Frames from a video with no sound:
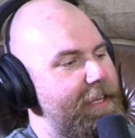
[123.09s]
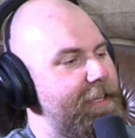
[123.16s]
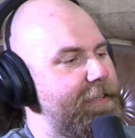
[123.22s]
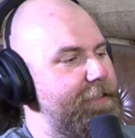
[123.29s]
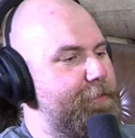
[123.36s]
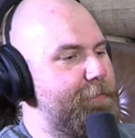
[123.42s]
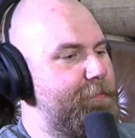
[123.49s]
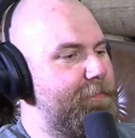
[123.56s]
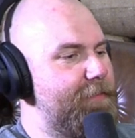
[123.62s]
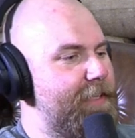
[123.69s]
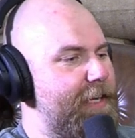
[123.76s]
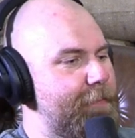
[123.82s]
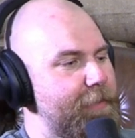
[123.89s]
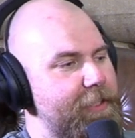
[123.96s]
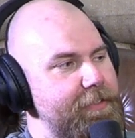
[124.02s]
And it's
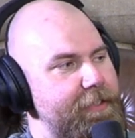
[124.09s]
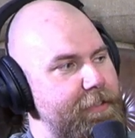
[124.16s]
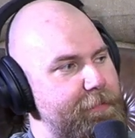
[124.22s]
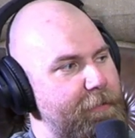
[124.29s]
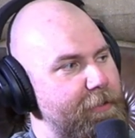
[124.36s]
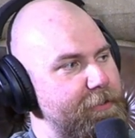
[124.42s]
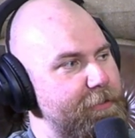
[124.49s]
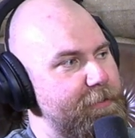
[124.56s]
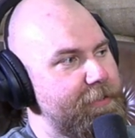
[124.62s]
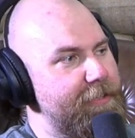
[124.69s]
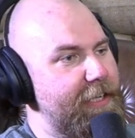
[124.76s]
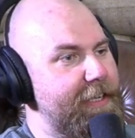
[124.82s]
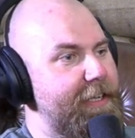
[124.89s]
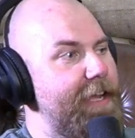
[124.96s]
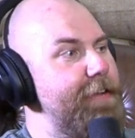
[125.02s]
not because I smoked it; it's because
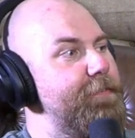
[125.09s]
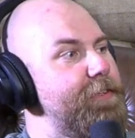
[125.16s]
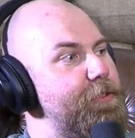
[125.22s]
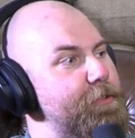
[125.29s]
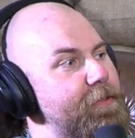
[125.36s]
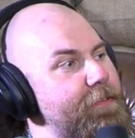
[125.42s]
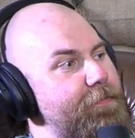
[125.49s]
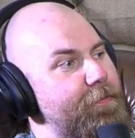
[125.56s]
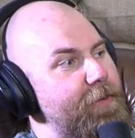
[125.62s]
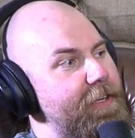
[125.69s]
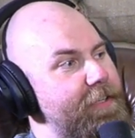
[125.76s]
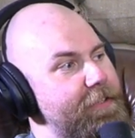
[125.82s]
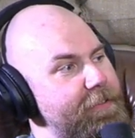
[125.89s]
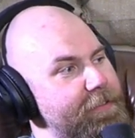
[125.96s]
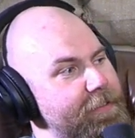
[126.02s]
I gave it to a
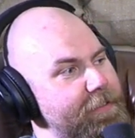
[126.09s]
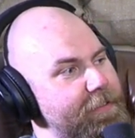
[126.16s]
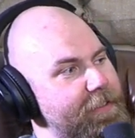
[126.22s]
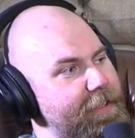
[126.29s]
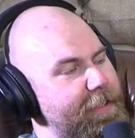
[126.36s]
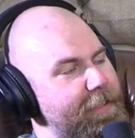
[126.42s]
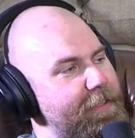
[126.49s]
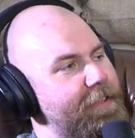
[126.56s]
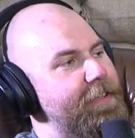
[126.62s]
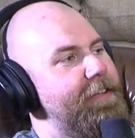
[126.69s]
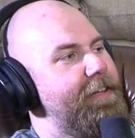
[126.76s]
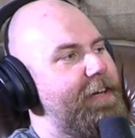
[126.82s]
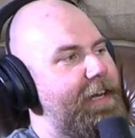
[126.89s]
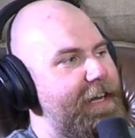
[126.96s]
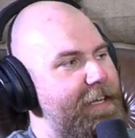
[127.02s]
friend that
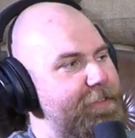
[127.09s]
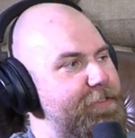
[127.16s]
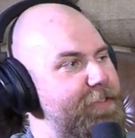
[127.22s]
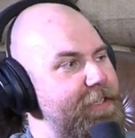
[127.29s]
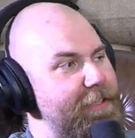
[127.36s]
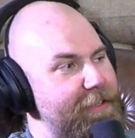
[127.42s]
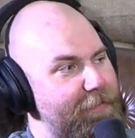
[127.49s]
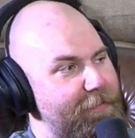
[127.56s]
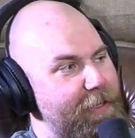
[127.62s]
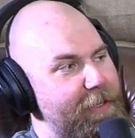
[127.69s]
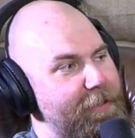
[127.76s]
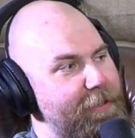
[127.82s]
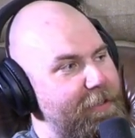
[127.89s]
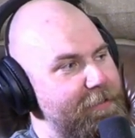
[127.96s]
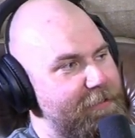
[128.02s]
I hadn't seen in a very
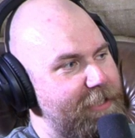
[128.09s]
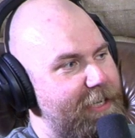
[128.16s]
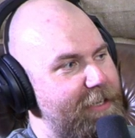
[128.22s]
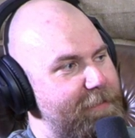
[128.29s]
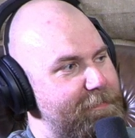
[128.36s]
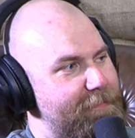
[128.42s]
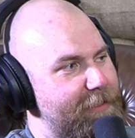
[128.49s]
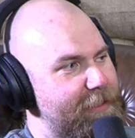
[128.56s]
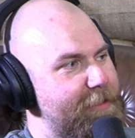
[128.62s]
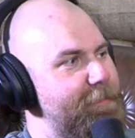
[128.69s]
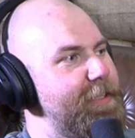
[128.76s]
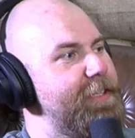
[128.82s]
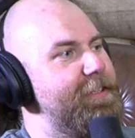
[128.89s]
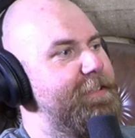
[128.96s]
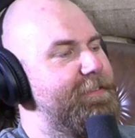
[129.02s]
long time, a
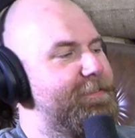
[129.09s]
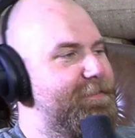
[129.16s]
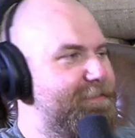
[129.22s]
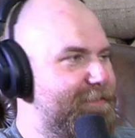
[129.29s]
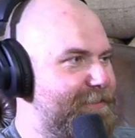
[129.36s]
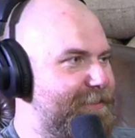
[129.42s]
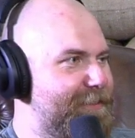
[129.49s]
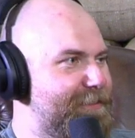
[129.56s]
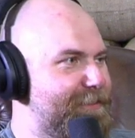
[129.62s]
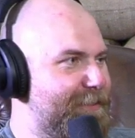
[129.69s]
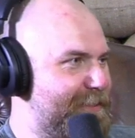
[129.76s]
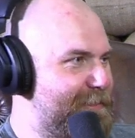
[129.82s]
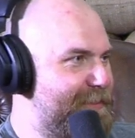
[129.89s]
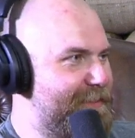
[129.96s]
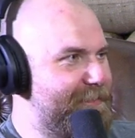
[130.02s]
comedian. Yeah, you know
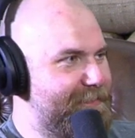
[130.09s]
what I mean?